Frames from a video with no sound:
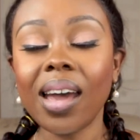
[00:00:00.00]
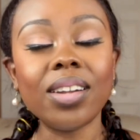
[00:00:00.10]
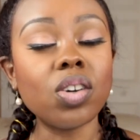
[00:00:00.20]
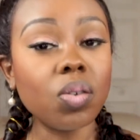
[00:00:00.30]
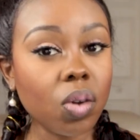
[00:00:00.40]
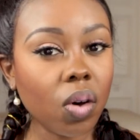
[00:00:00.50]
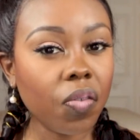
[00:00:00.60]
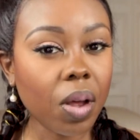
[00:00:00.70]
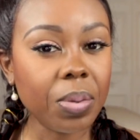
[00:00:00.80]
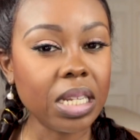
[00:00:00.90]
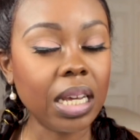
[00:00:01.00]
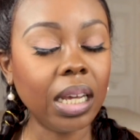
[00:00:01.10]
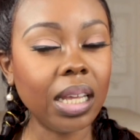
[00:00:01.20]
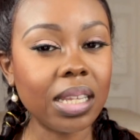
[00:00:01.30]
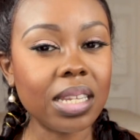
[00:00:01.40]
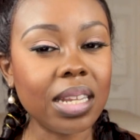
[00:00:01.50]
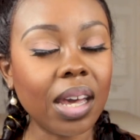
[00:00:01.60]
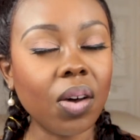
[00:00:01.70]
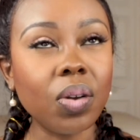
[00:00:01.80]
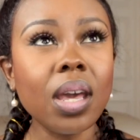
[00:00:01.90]
I don't know if I'll be taking this
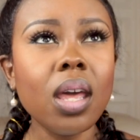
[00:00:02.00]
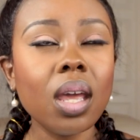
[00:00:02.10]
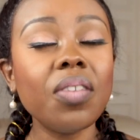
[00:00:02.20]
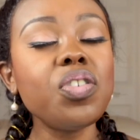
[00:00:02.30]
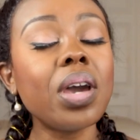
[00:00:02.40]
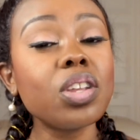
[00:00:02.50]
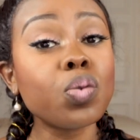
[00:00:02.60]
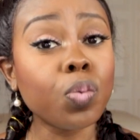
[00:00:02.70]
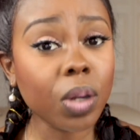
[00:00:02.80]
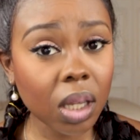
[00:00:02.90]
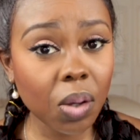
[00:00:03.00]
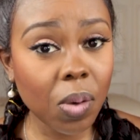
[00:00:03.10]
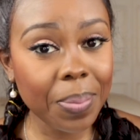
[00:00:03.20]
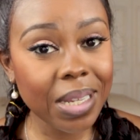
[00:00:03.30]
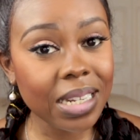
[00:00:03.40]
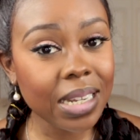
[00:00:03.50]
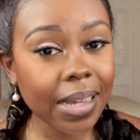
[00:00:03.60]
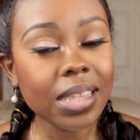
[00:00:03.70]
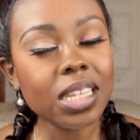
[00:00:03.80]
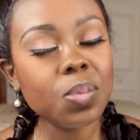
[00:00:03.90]
down. If you guys really want me to
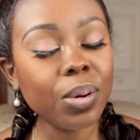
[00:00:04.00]
take these